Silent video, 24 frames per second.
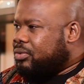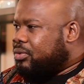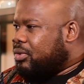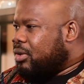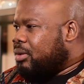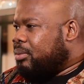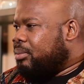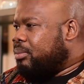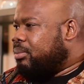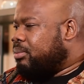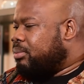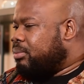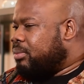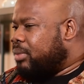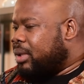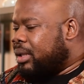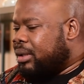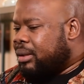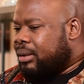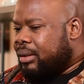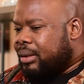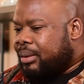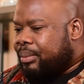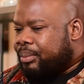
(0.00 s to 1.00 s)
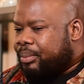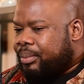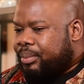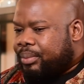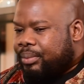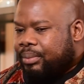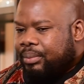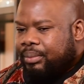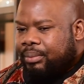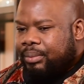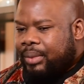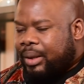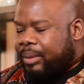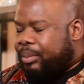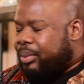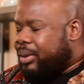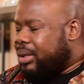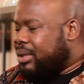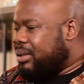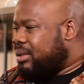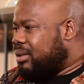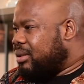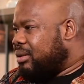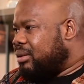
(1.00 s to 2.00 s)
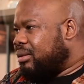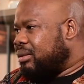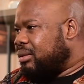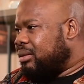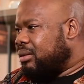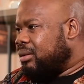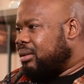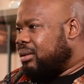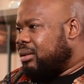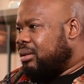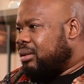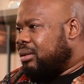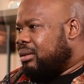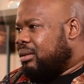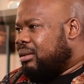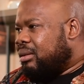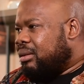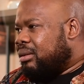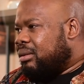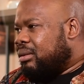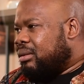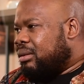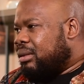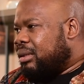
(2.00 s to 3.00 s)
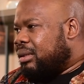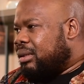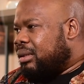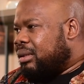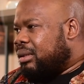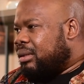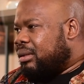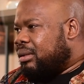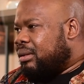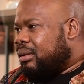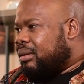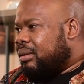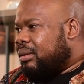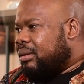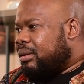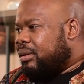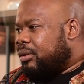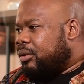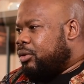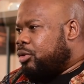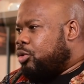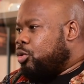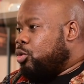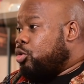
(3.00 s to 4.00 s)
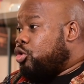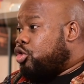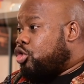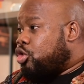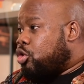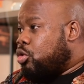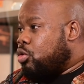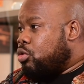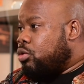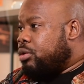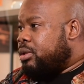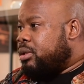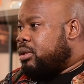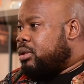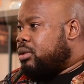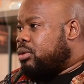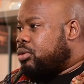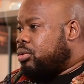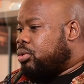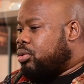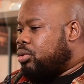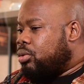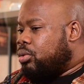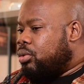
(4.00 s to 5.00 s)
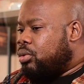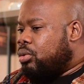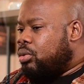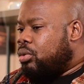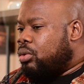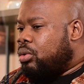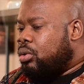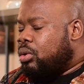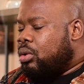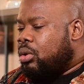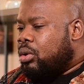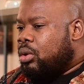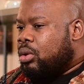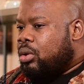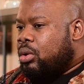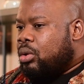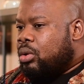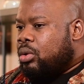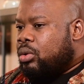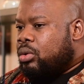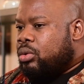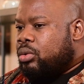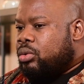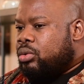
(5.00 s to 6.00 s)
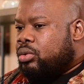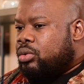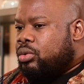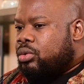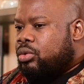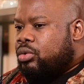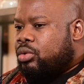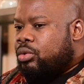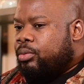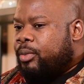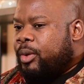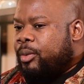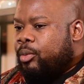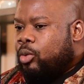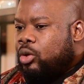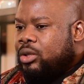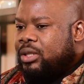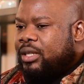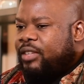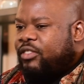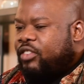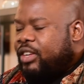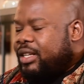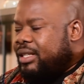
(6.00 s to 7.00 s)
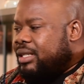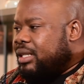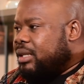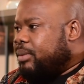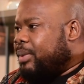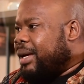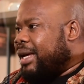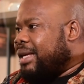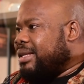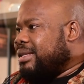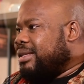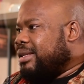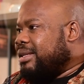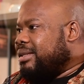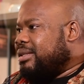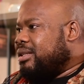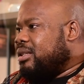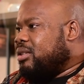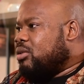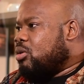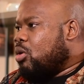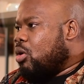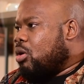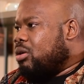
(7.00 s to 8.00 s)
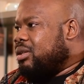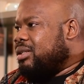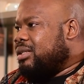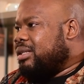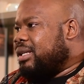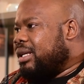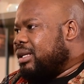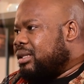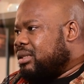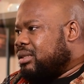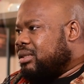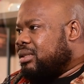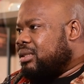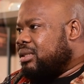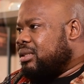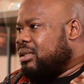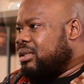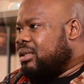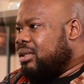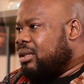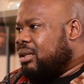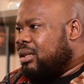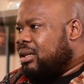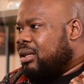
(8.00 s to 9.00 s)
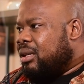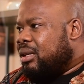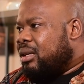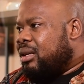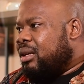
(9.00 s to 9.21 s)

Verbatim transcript: from uh, a person. Mm -hmm uh, you choose to to be motivated by a certain content mm -hmm.